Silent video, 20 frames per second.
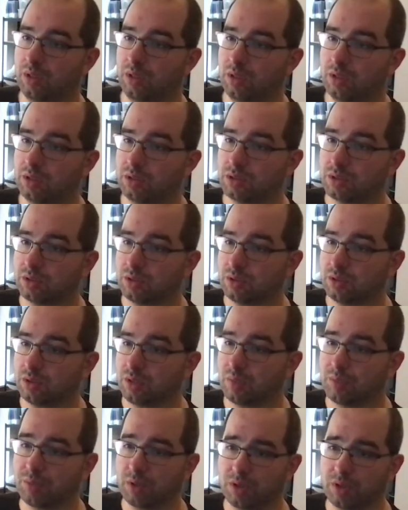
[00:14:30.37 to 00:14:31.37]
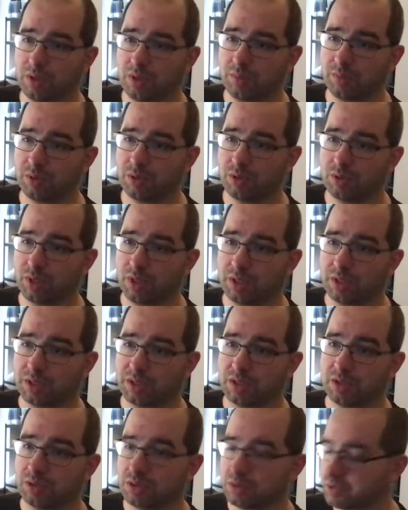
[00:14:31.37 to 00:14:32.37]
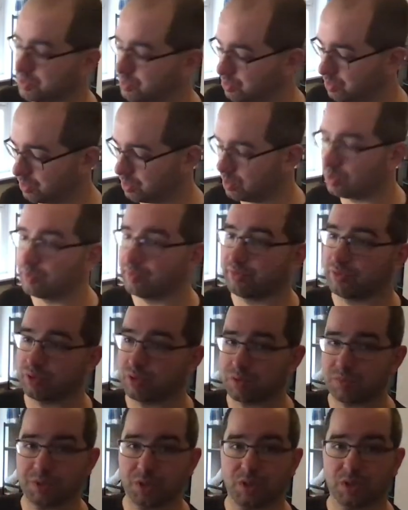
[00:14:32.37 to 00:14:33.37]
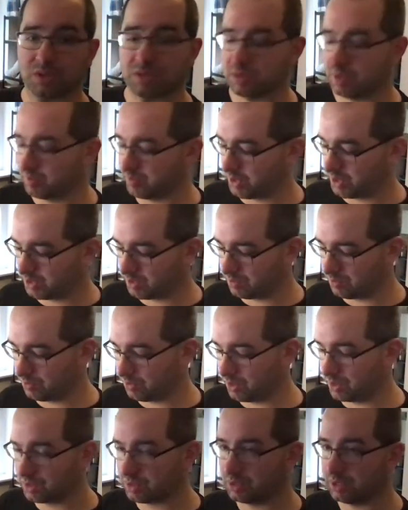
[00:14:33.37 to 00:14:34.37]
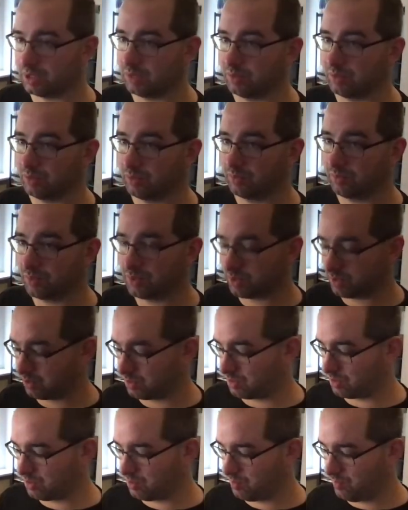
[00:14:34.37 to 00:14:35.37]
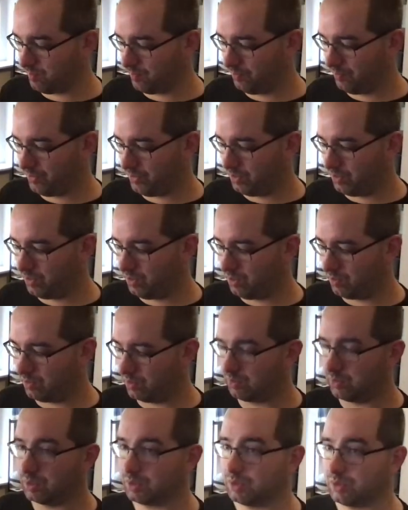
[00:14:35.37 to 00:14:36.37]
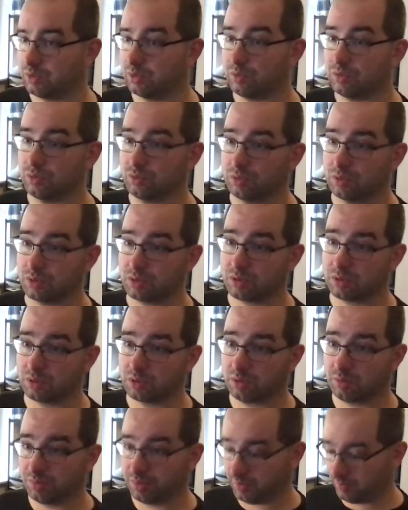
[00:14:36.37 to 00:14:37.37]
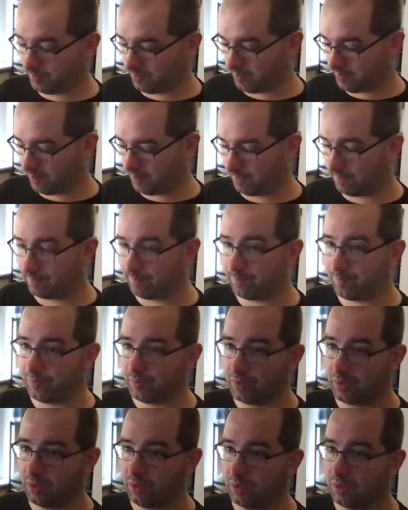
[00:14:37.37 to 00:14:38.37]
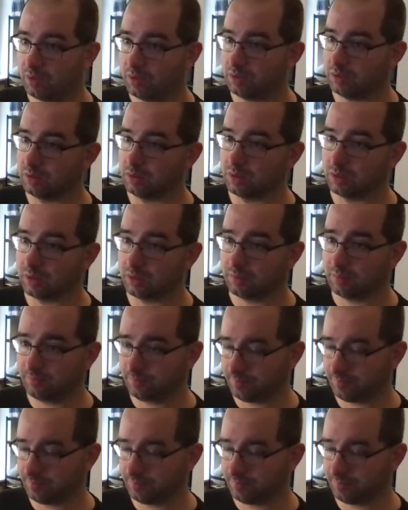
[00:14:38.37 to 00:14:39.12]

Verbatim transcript: So I'm gonna I'm gonna write these out in pseudocode first because that makes it more understandable. So we wanted to do once on top. Done.